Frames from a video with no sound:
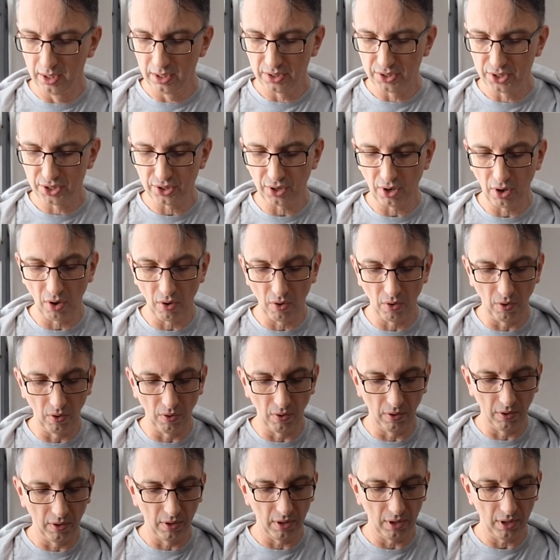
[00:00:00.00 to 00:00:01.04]

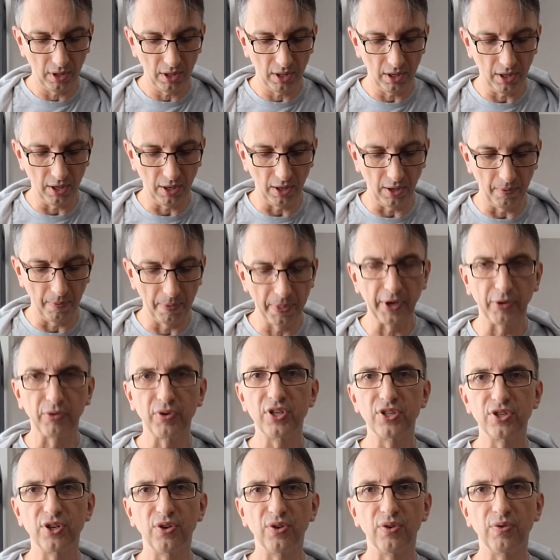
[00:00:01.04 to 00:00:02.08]
So the
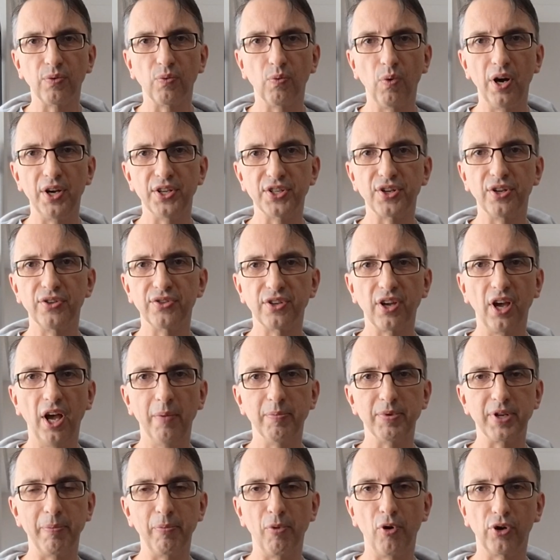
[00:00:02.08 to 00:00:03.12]
reason why
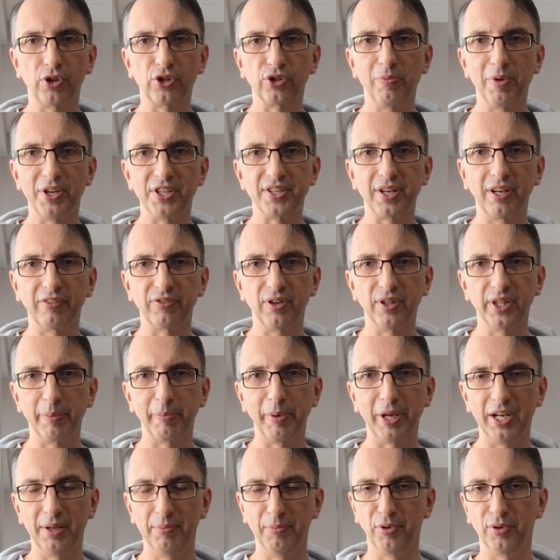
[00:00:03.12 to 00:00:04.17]
sometimes I monitor myself from the
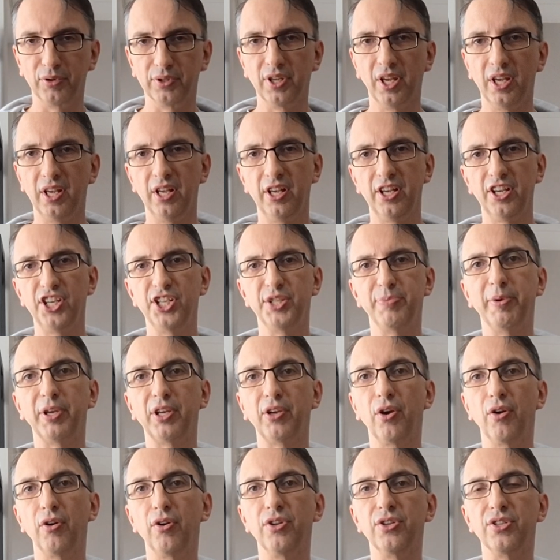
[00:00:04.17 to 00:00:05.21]
pedal board is
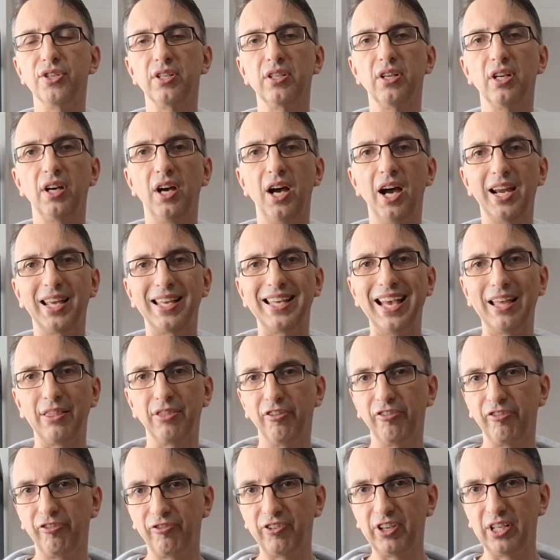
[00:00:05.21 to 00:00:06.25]
because I get
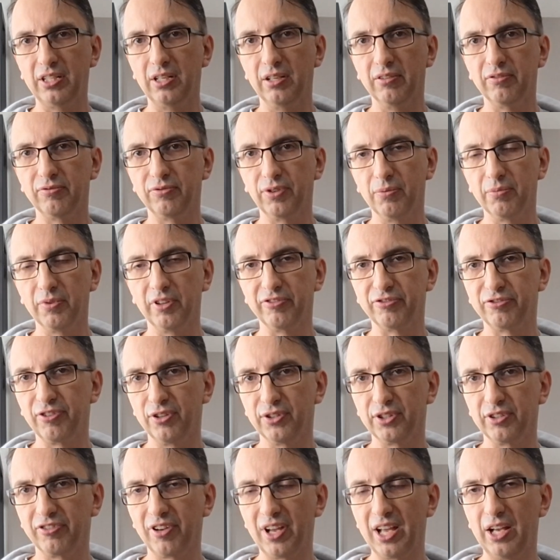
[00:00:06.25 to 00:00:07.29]
the feed from the
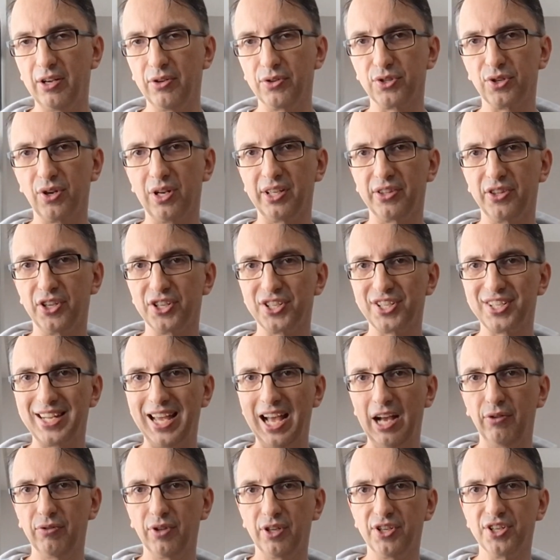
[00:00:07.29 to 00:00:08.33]
front of house, like the
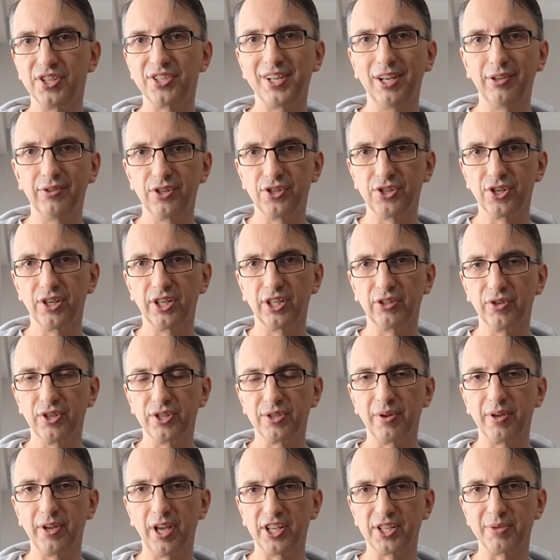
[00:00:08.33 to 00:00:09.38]
sound that the sound engineer
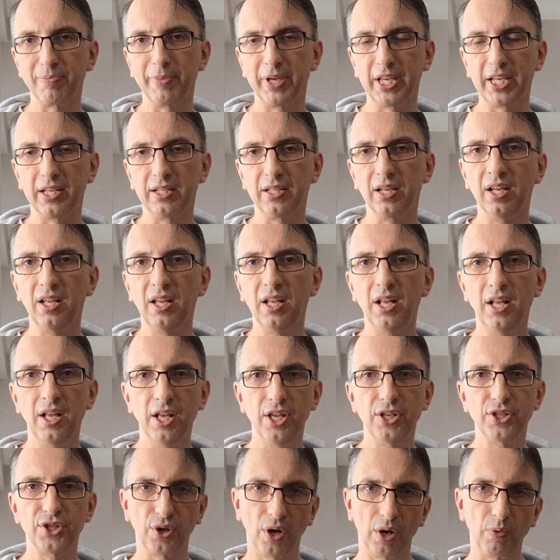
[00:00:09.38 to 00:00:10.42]
has made.
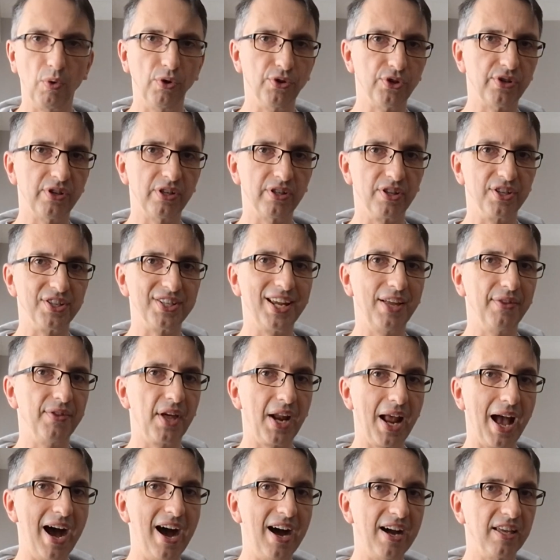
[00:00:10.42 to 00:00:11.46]
So I want to hear the sound
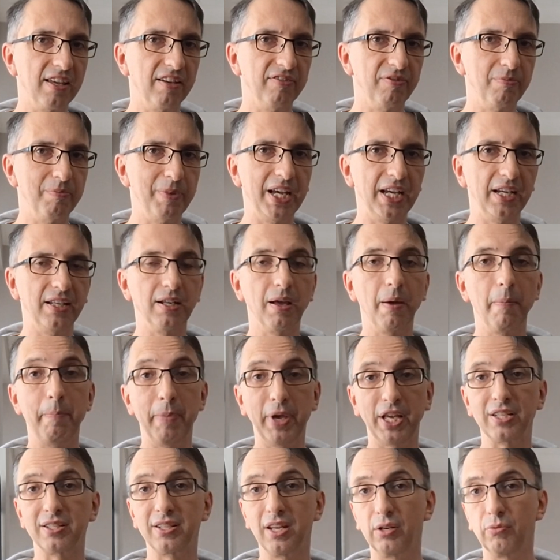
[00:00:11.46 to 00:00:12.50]
that I have made
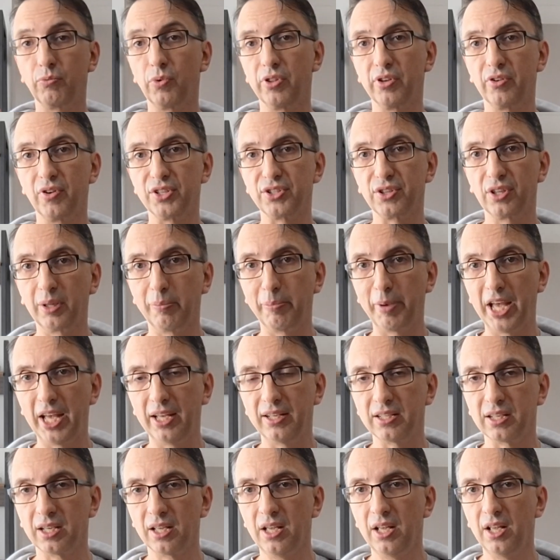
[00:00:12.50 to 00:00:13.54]
mixed in with the rest of the
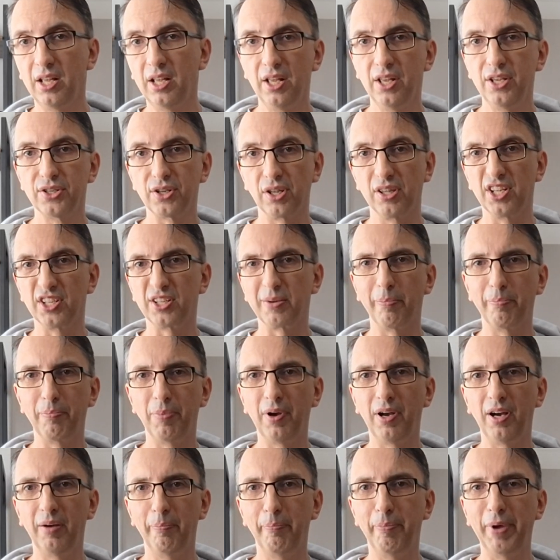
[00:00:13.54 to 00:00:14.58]
band. So that's
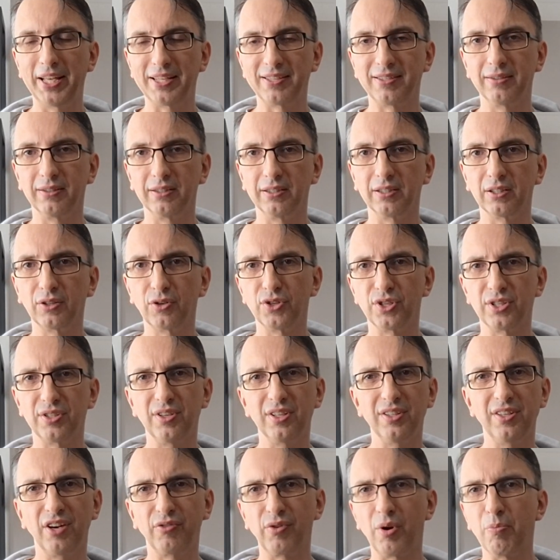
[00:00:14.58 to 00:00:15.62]
a better, because
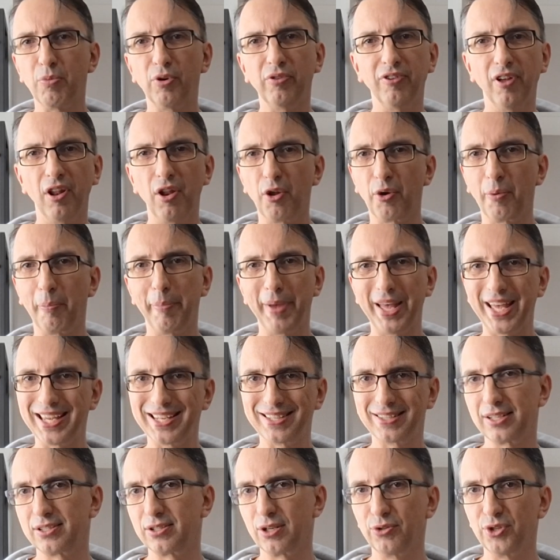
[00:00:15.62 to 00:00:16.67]
they remove a lot of
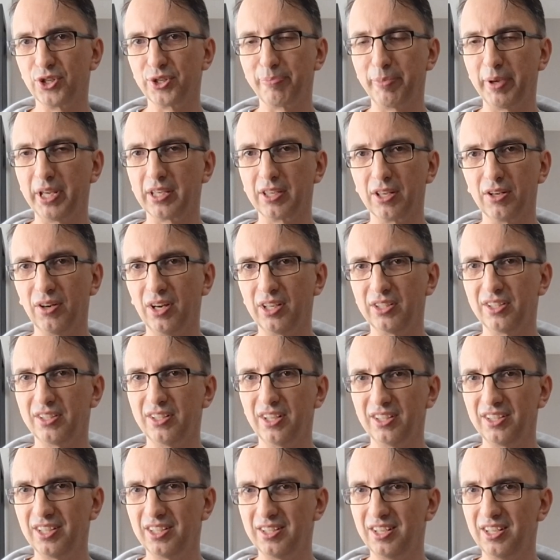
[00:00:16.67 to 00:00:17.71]
bass, so to speak.
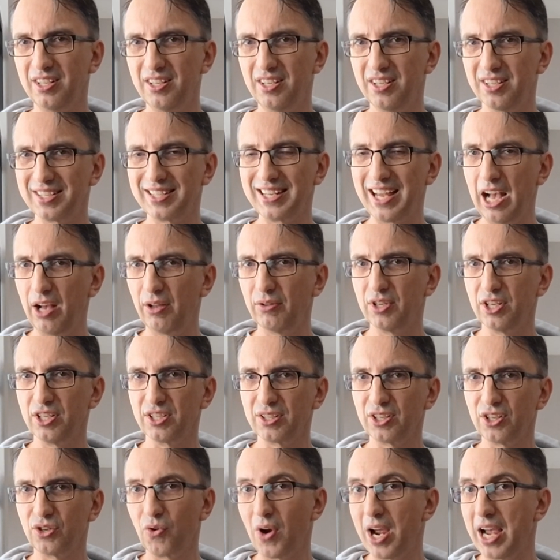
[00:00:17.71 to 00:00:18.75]
The sound is
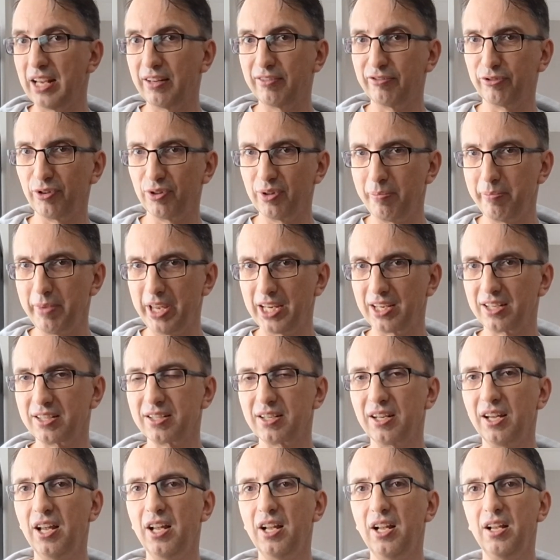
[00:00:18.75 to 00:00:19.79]
great for the
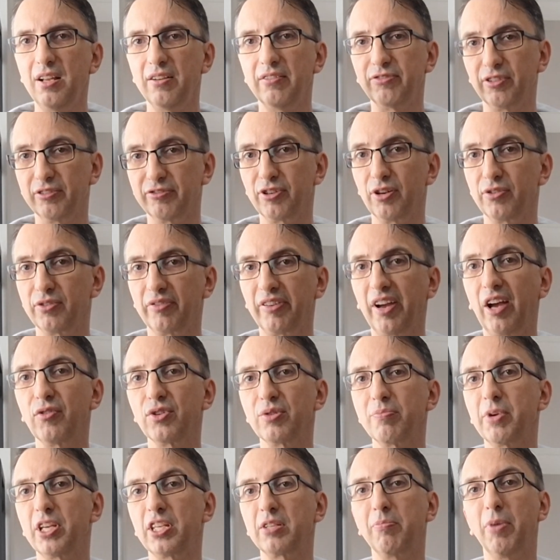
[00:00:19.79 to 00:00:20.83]
mix, for front of house
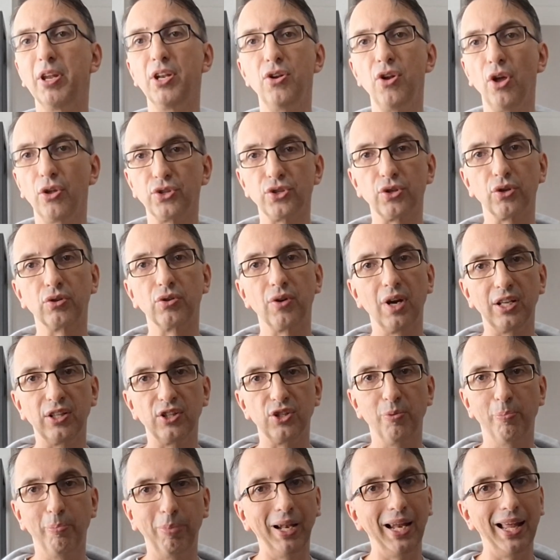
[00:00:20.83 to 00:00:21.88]
mix, but not so great
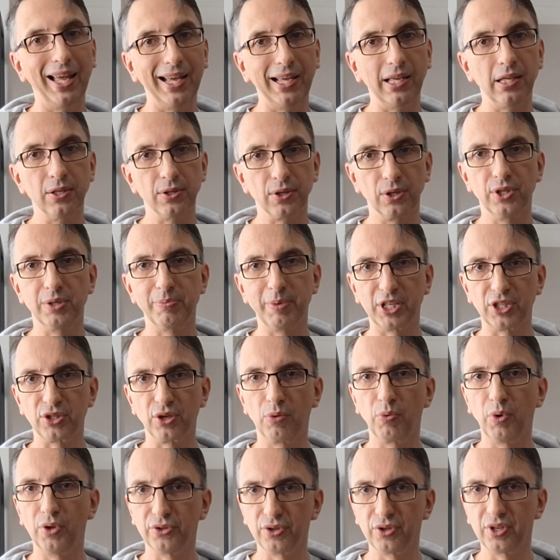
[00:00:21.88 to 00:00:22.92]
to play, so to speak. So
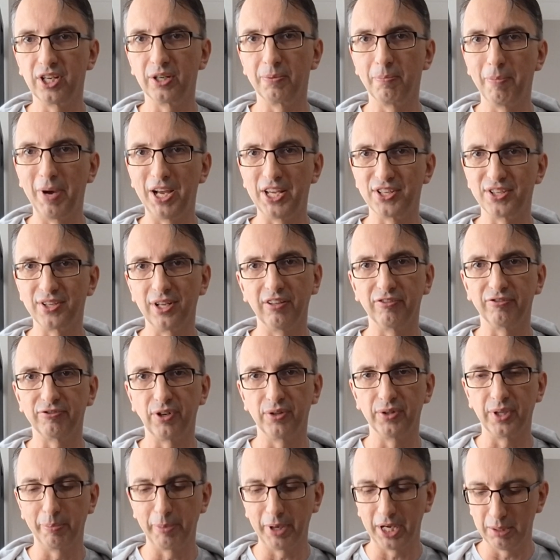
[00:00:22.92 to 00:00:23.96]
I want to hear myself
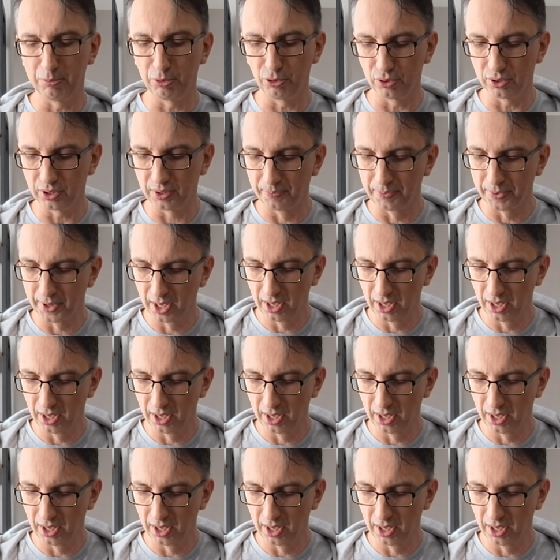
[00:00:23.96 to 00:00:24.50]
from the pedal board.